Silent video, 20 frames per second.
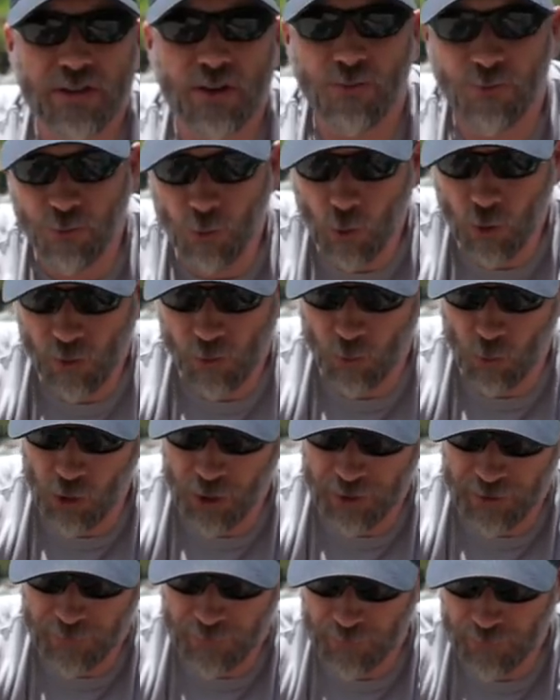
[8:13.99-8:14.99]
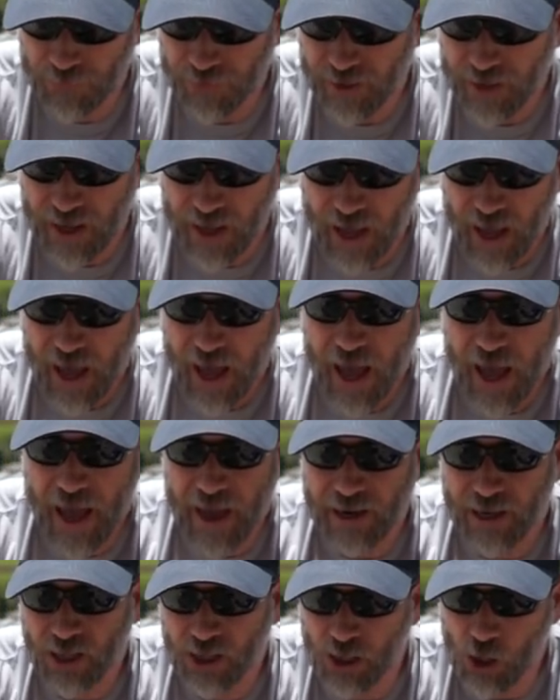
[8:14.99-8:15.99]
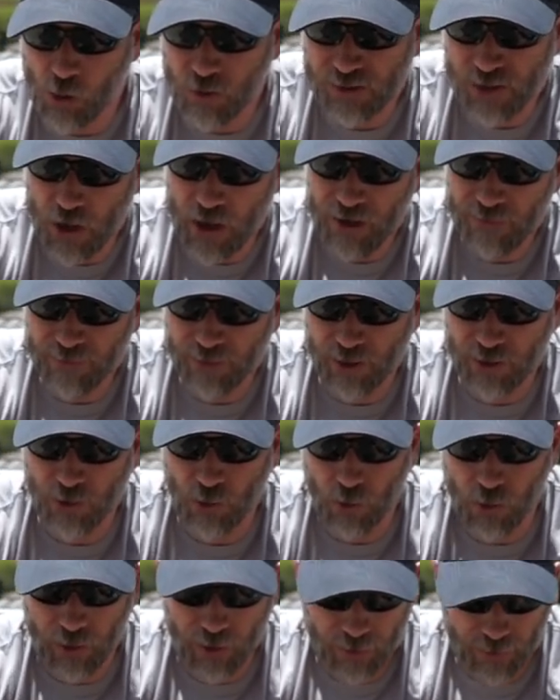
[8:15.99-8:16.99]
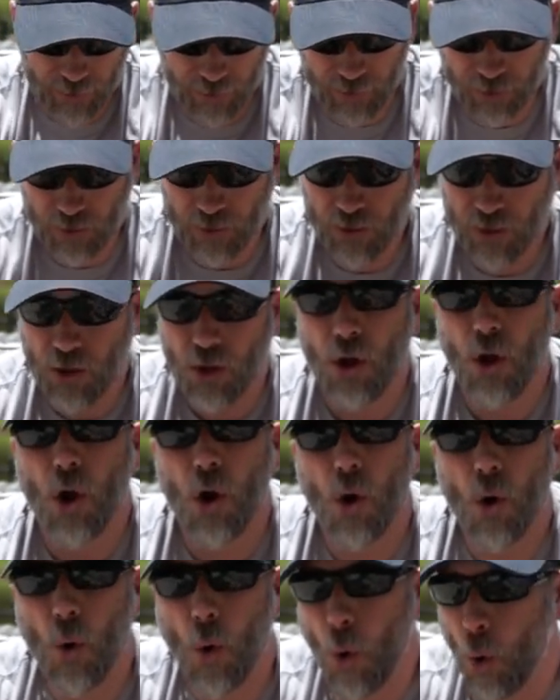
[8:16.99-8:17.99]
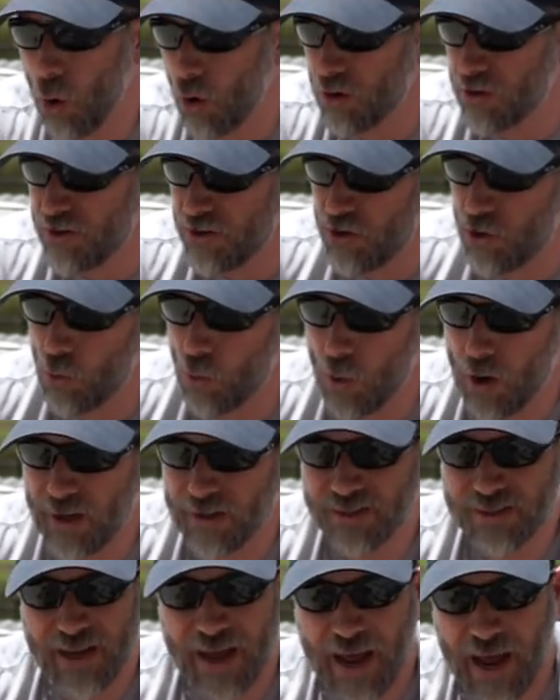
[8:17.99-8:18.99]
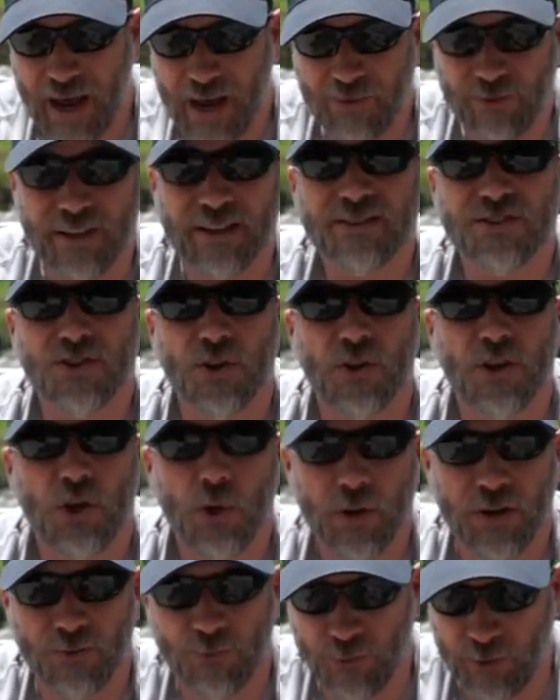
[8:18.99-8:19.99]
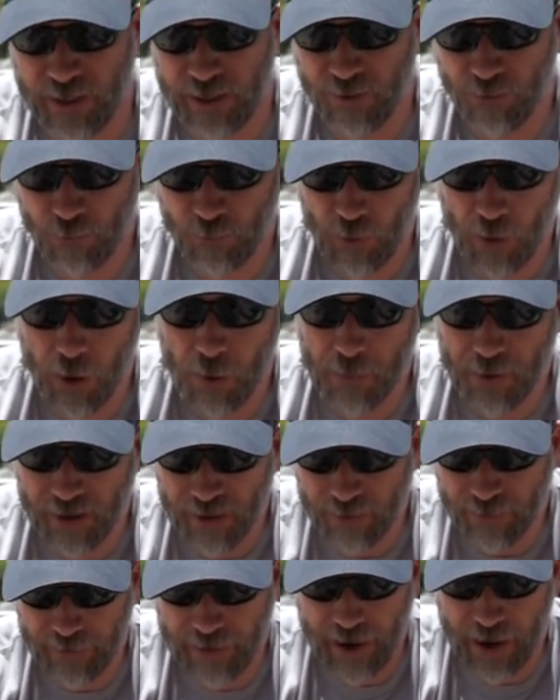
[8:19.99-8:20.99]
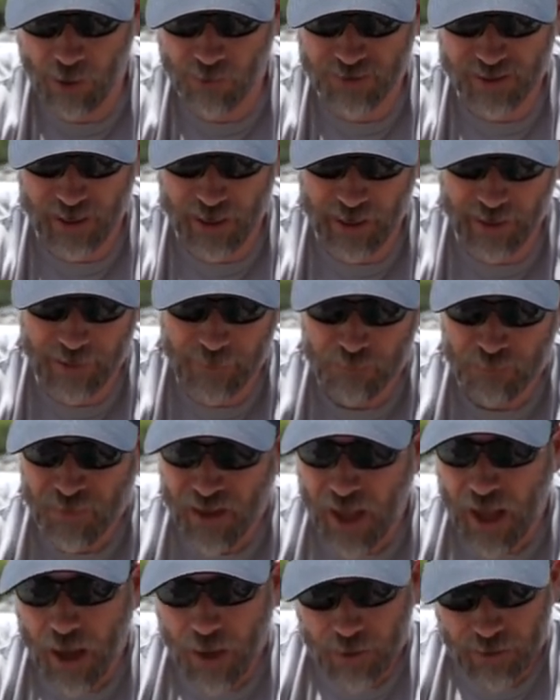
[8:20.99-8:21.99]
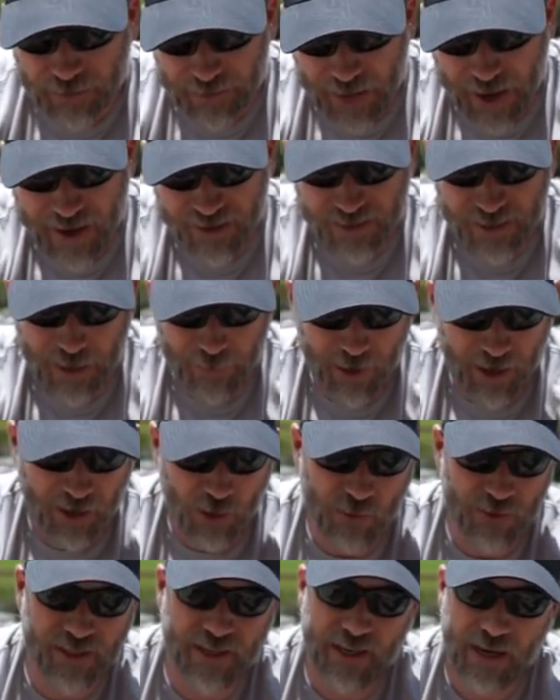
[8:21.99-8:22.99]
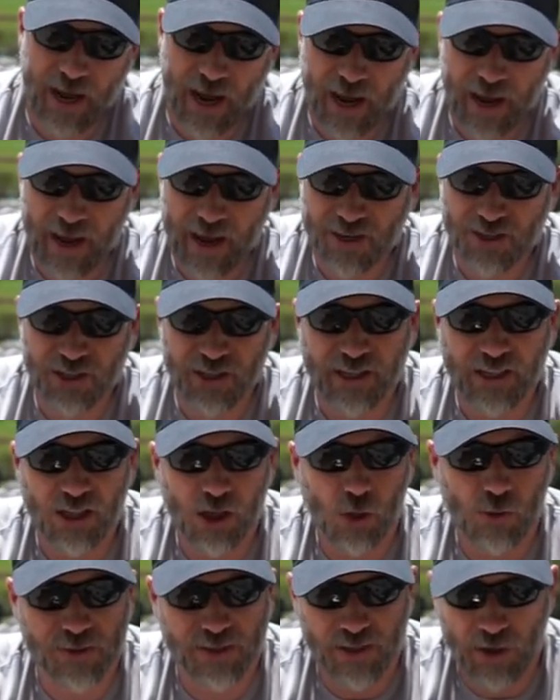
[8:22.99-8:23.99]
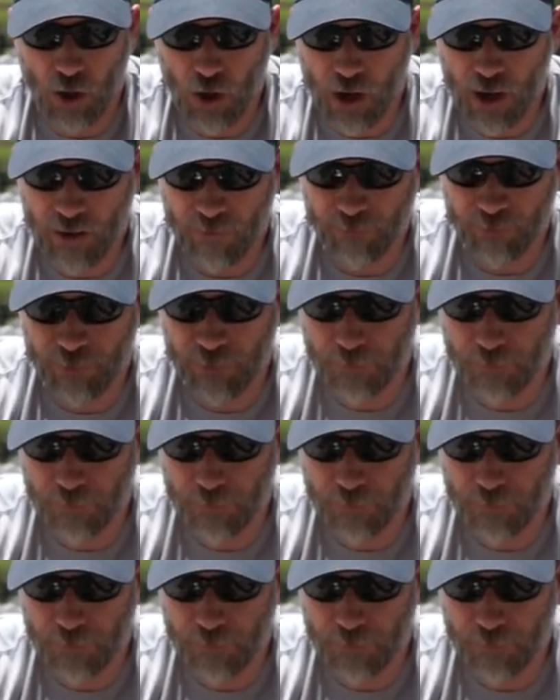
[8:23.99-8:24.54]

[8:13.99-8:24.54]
the fourth one and close off the door? Or do you want to have it so that you can feed it from the outside? Last time I used it, I actually closed it off